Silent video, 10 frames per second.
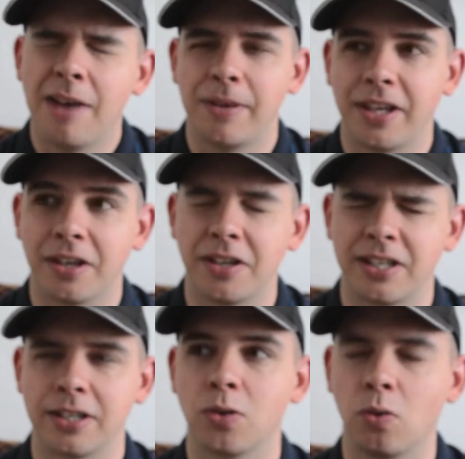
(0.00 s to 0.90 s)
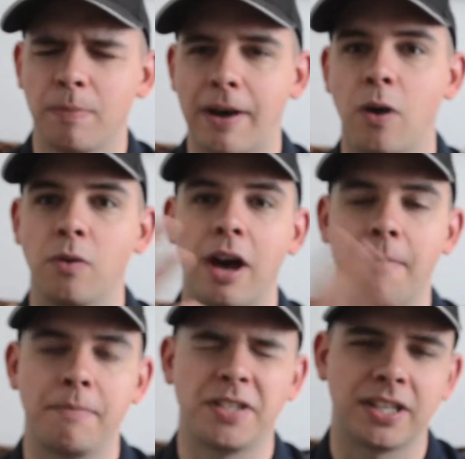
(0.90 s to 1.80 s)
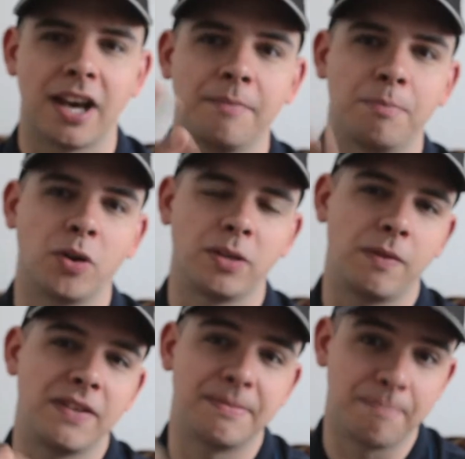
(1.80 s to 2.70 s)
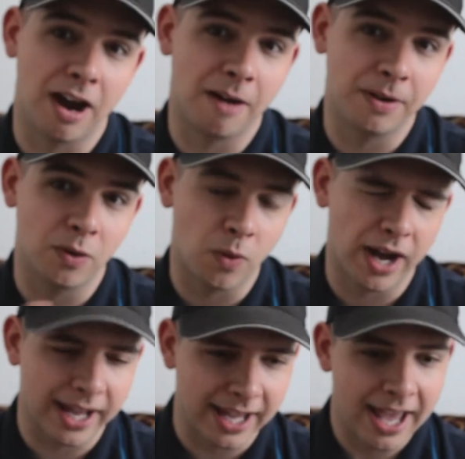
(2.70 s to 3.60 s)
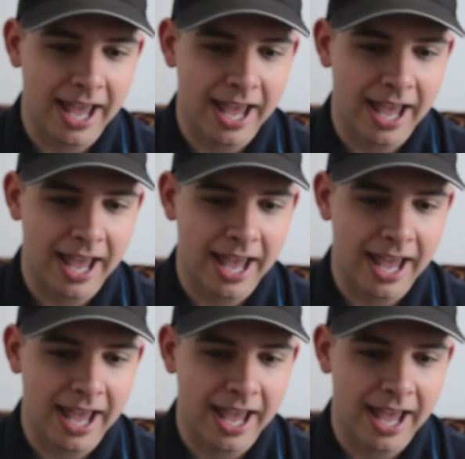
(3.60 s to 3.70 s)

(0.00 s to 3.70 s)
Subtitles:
because it's all about a son bonding with his mum in a way,